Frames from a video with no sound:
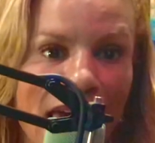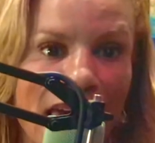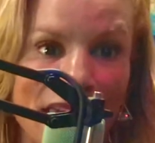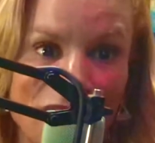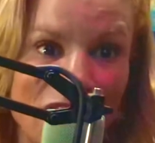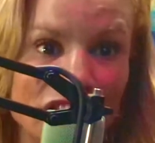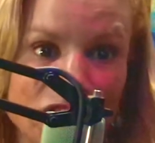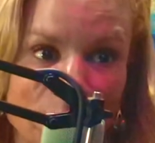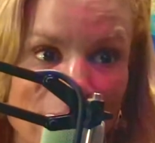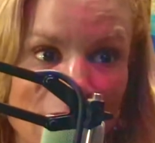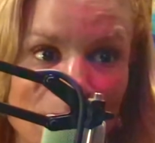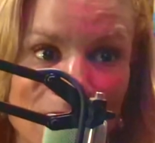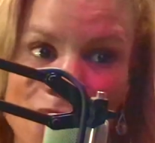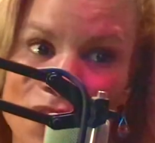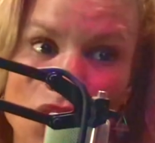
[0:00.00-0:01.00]
And they should be
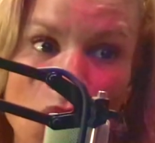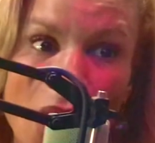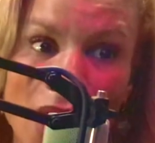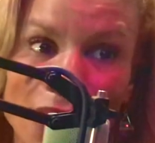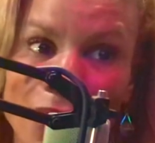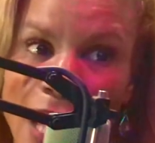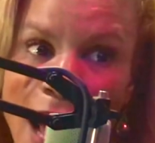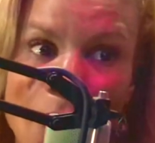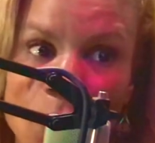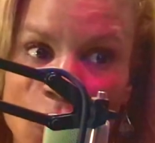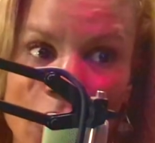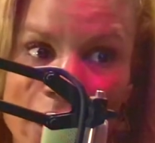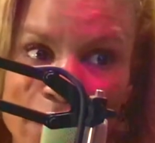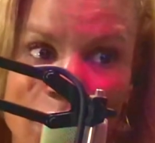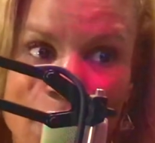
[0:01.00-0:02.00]
able to give you a lot
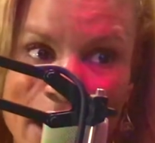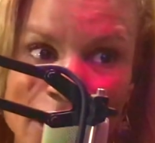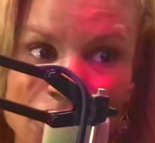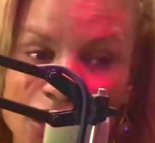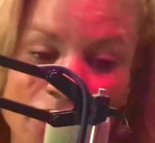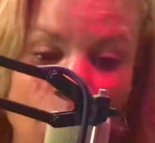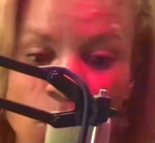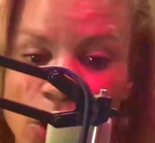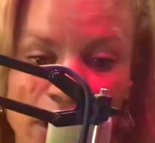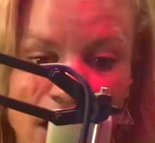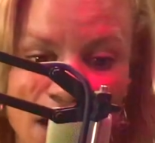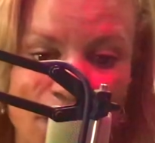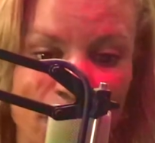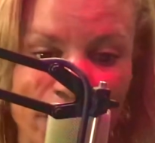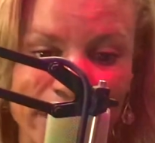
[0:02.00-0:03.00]
more information than we're
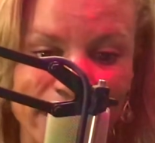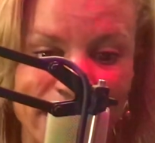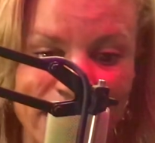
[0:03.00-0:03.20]
covering